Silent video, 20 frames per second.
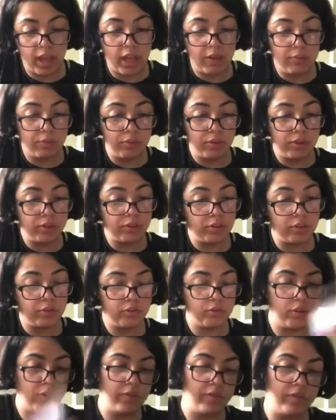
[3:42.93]
I'm really sorry,
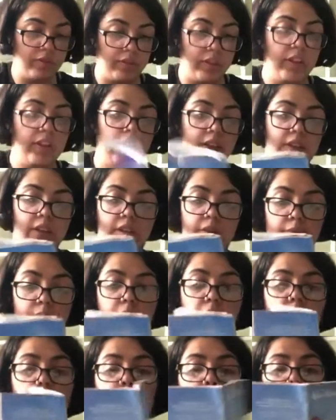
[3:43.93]
trying to find this
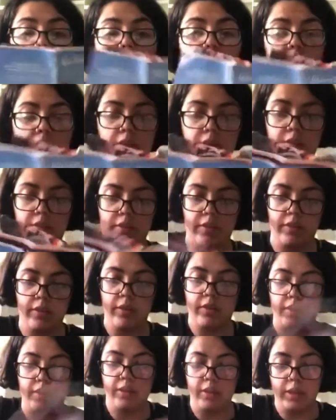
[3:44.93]
map.
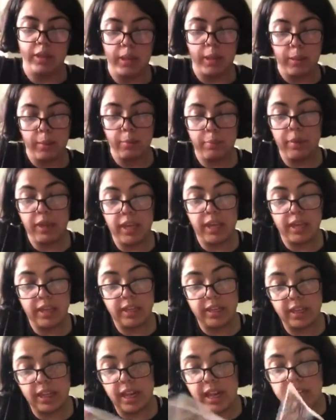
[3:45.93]

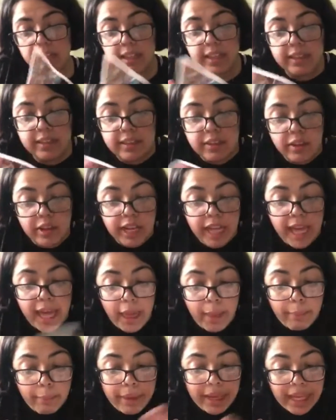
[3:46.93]
Being like this, it's not gonna
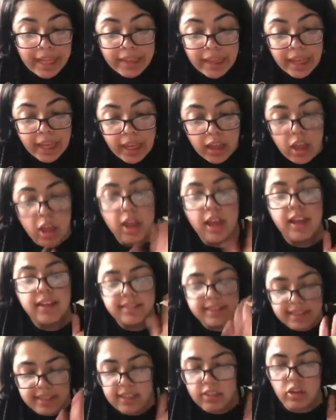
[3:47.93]
help me, is it?
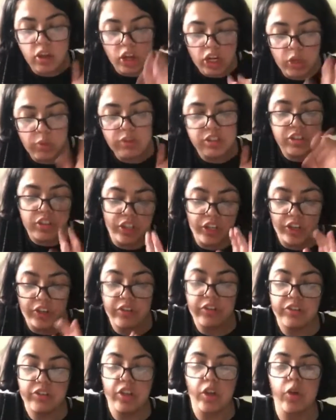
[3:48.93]
Disney's Hollywood
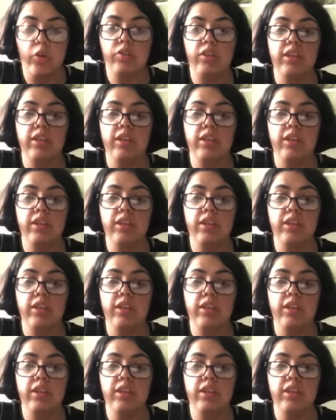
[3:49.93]
Studios. So